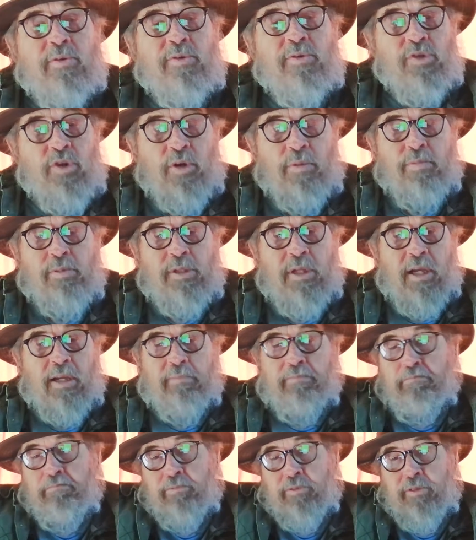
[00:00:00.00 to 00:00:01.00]
troops like
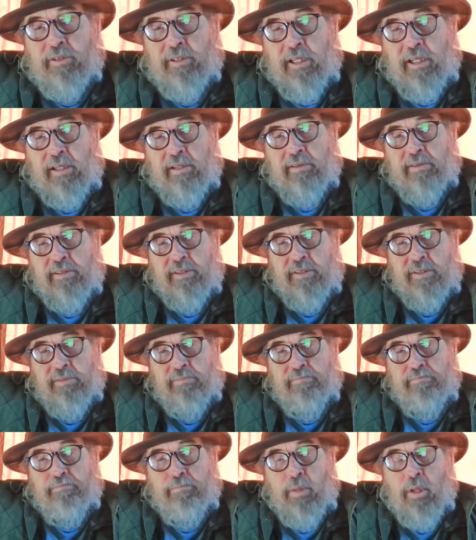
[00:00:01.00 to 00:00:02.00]

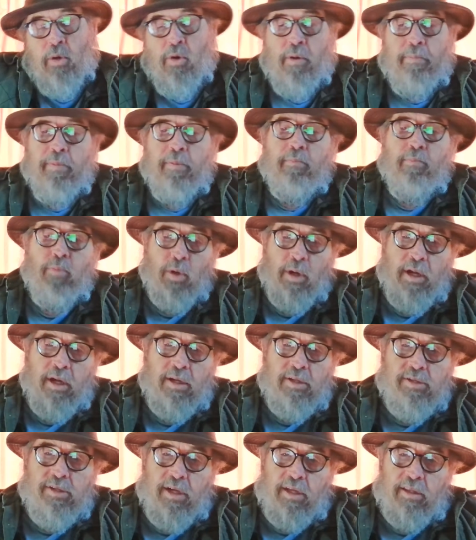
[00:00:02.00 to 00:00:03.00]
blow up a bridge,